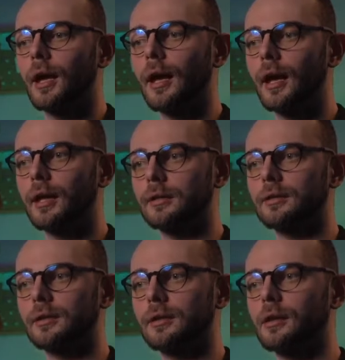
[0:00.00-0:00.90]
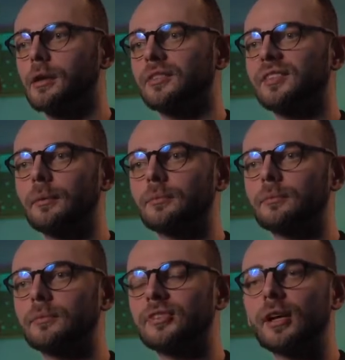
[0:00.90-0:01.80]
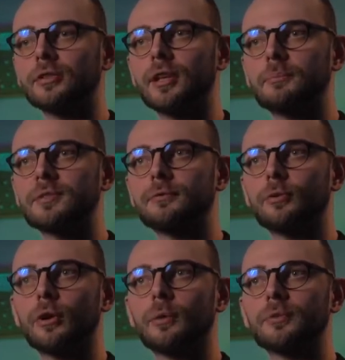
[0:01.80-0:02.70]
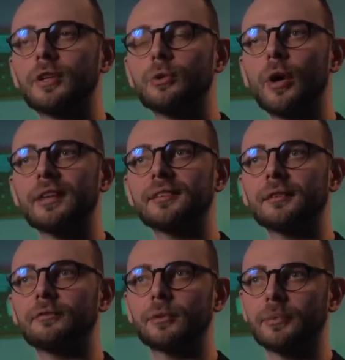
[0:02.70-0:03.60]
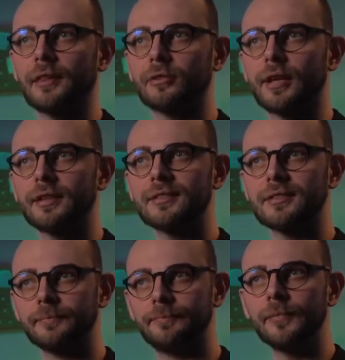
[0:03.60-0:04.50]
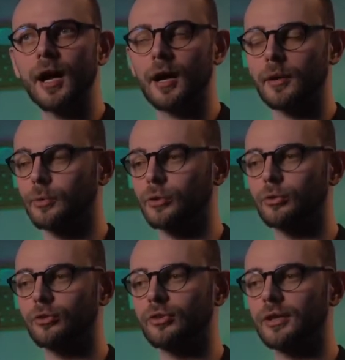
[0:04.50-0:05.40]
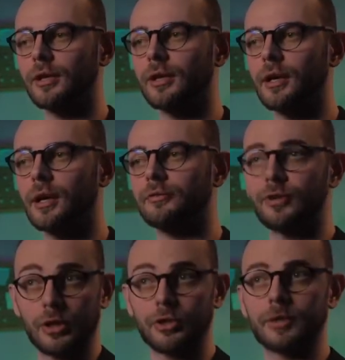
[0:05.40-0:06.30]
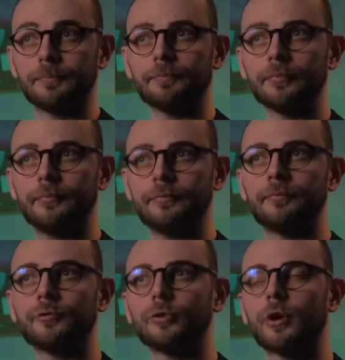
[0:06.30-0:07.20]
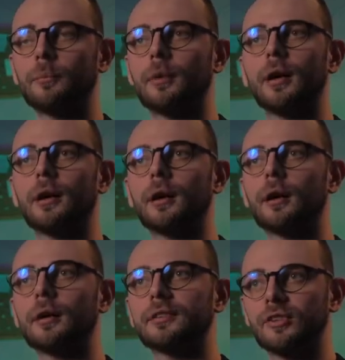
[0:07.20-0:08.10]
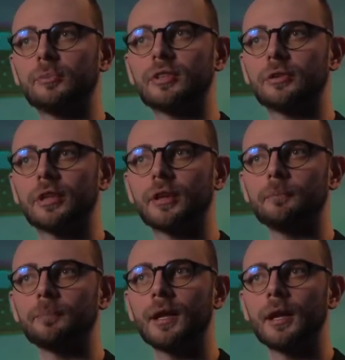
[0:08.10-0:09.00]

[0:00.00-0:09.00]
And some startups from the US and from Netherlands are producing furniture from this material.